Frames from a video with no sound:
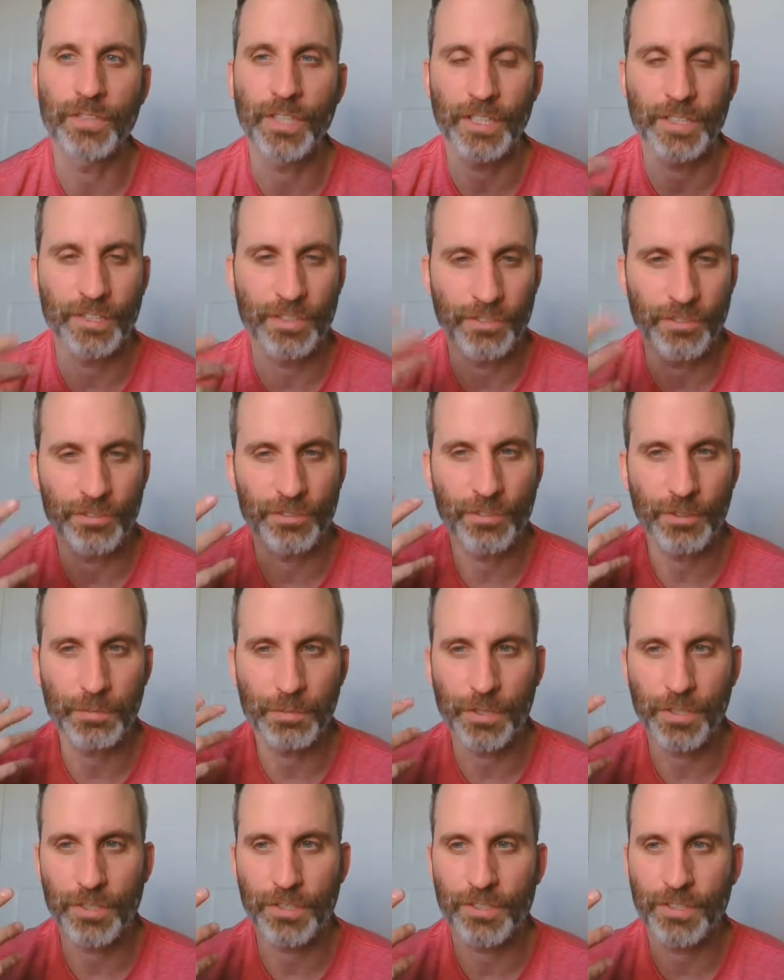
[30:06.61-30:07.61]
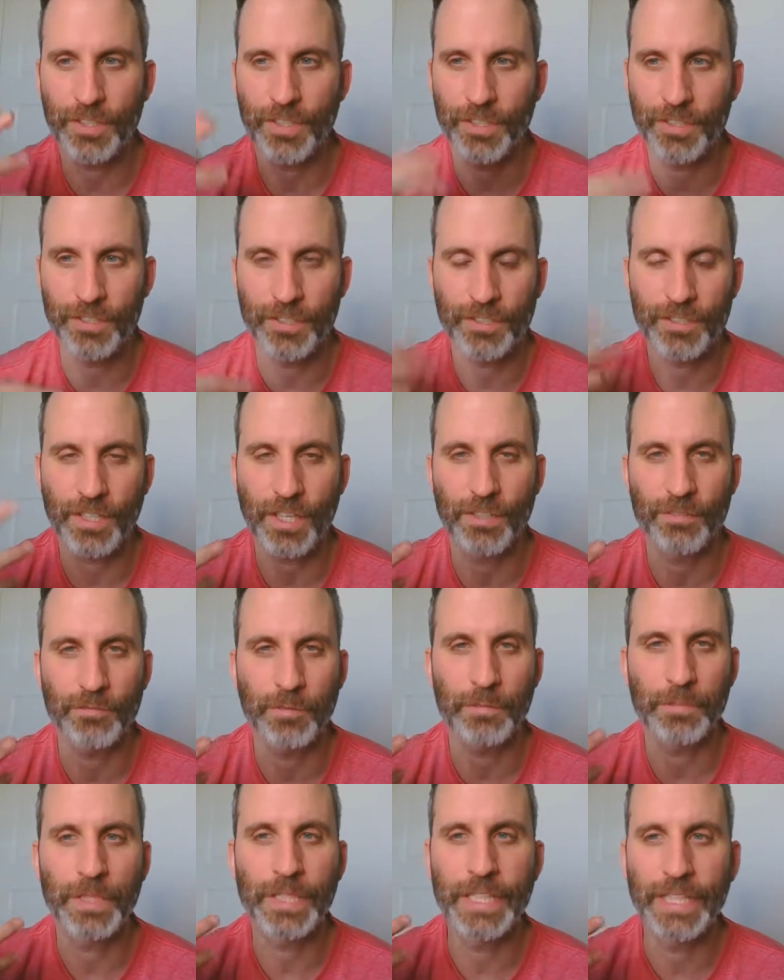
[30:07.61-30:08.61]
like there is no person, and just kind of
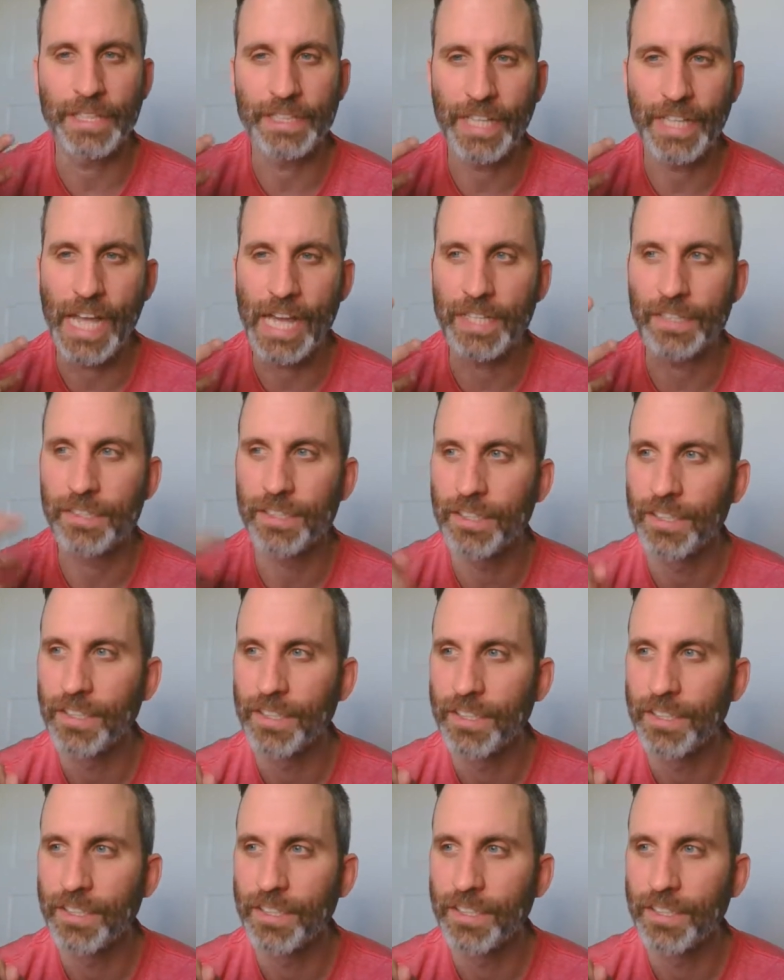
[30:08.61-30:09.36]
repeating that.